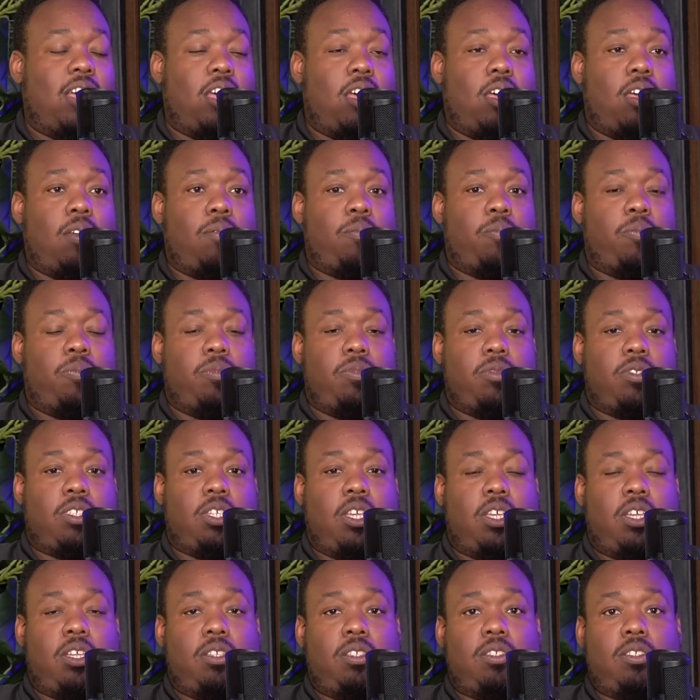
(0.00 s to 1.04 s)
On
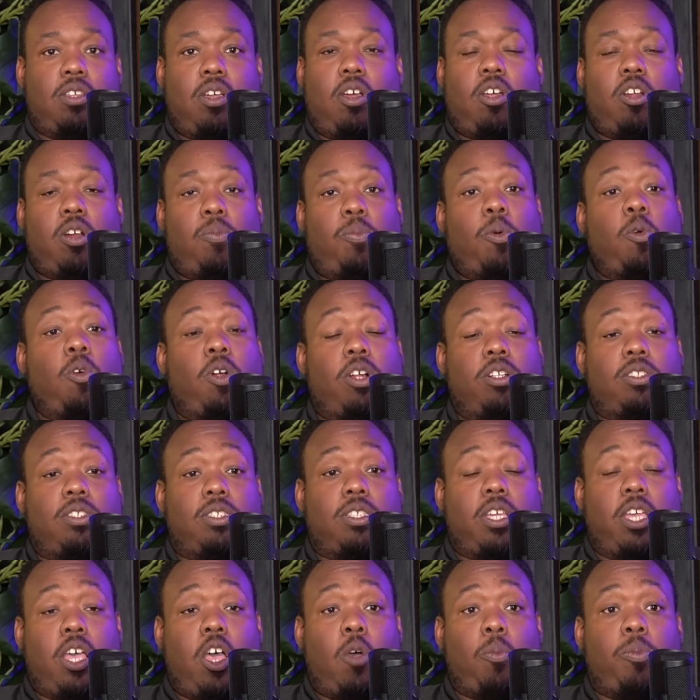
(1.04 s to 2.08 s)
our boards
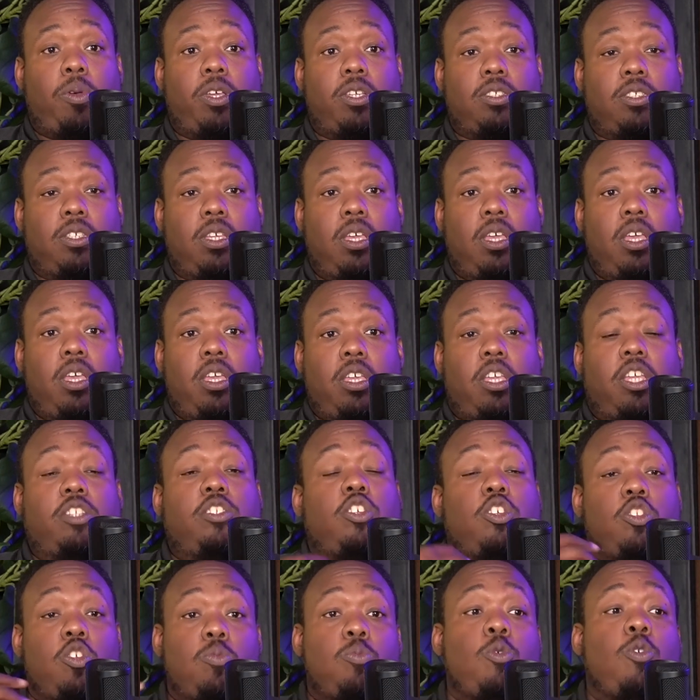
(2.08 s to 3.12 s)
to help us
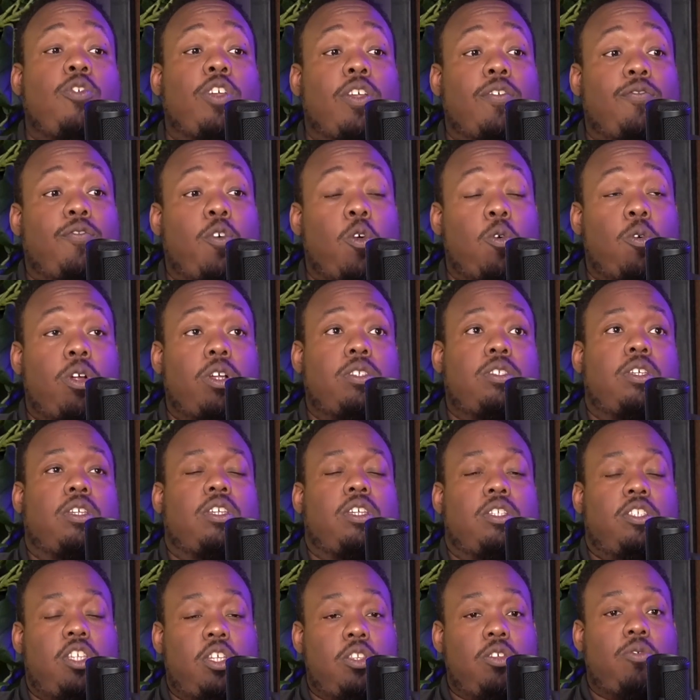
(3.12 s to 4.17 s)
continue moving forward, to
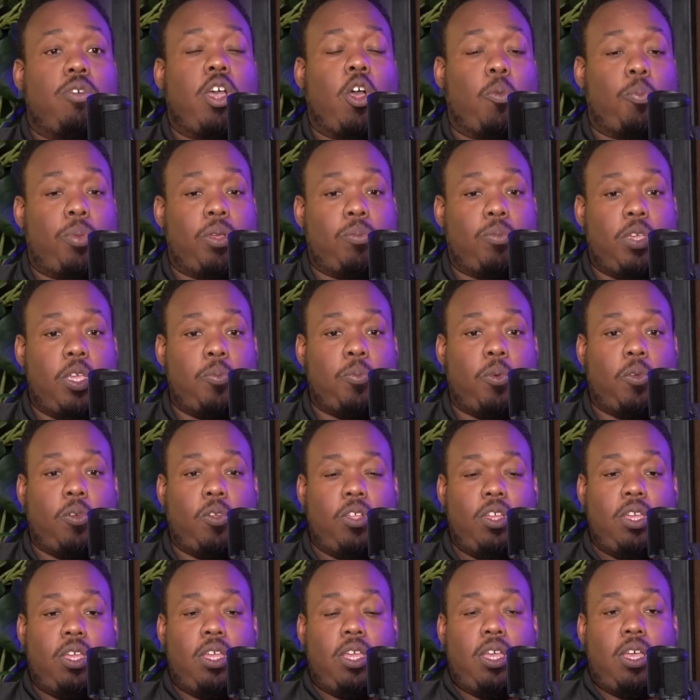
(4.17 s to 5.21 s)
continue helping people,
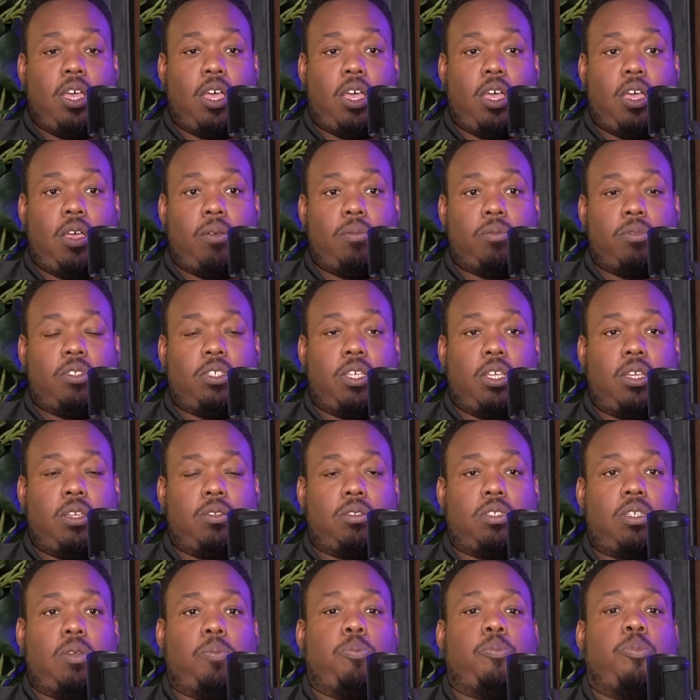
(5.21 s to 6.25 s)

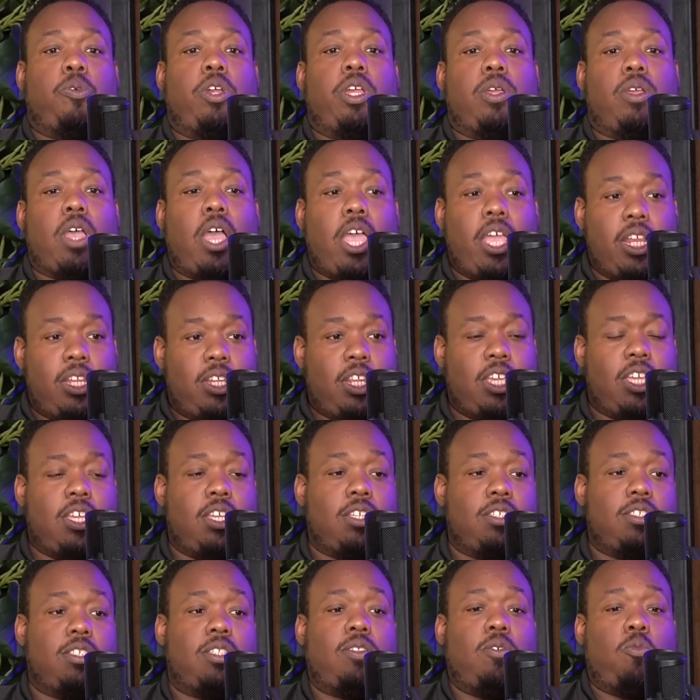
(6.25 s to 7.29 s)
to bring
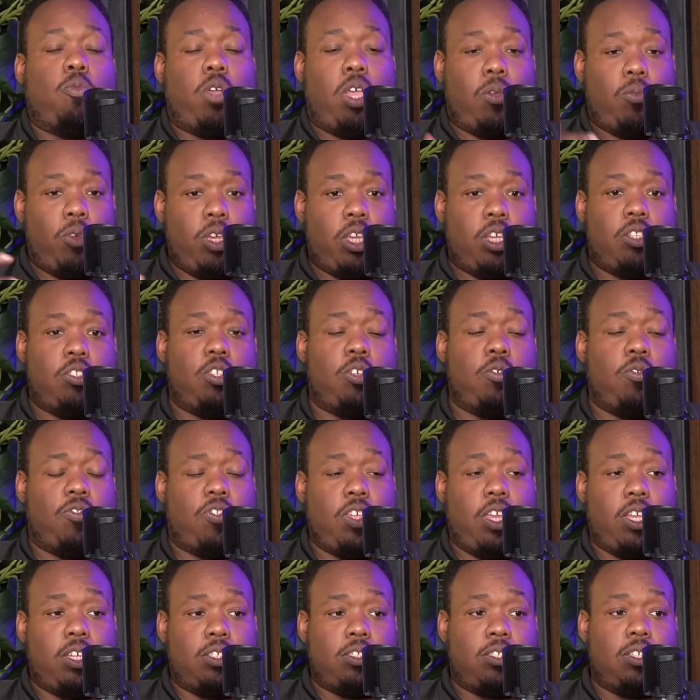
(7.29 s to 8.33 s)
ideas and the way we can do
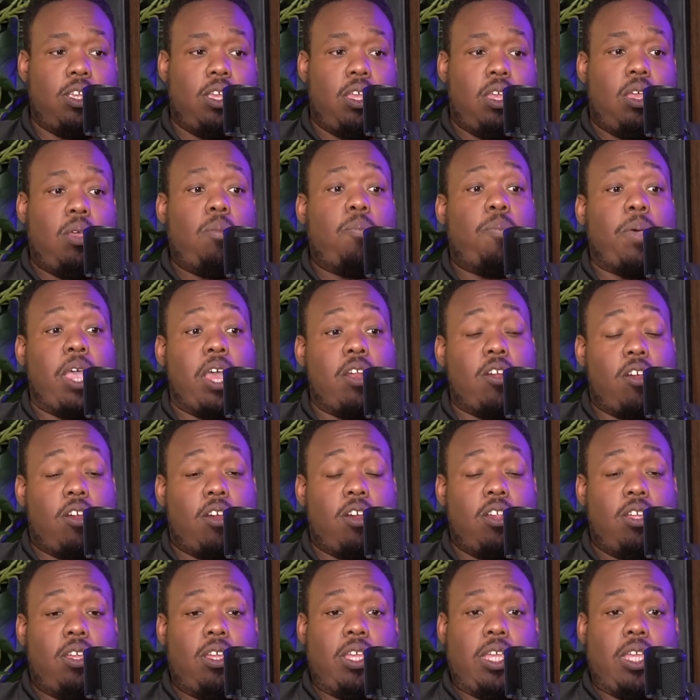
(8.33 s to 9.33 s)
things better.